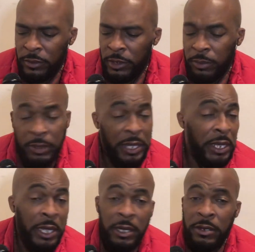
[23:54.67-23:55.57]
to play
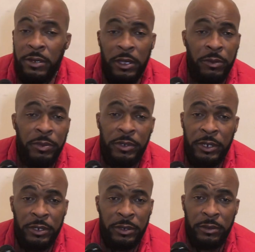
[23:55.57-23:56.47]
any skill
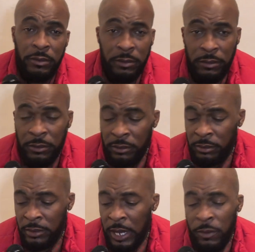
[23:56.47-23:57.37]
position
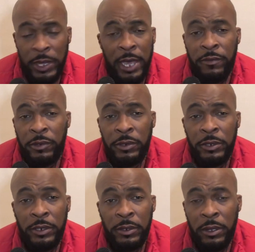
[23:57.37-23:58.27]
that we have
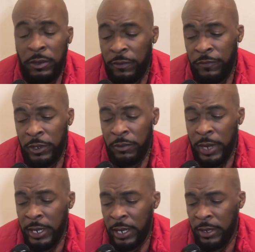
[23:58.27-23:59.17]
on the field
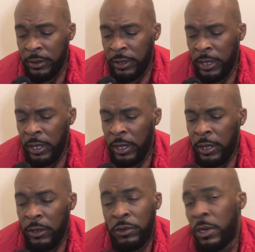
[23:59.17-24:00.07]
right now.
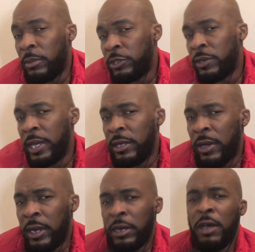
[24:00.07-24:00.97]
So I'm gonna try you out at